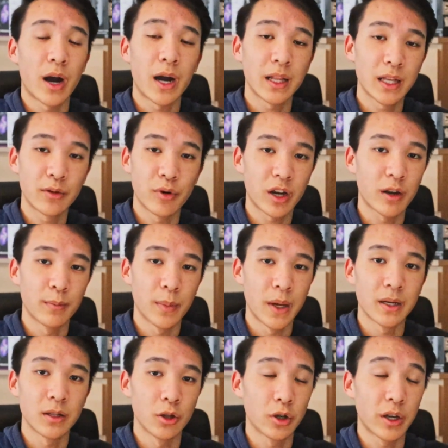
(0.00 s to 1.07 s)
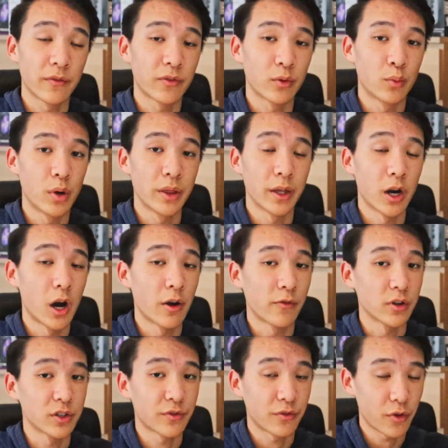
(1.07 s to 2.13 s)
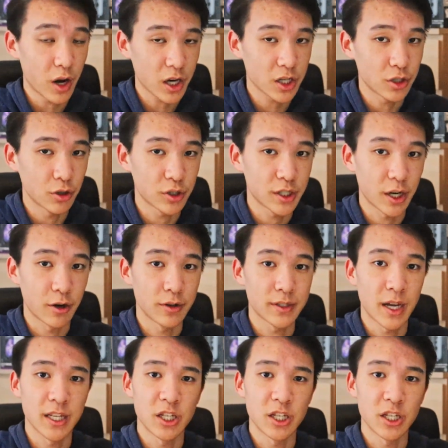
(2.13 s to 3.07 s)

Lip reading: highly recommend looking for one that offers fractional shares,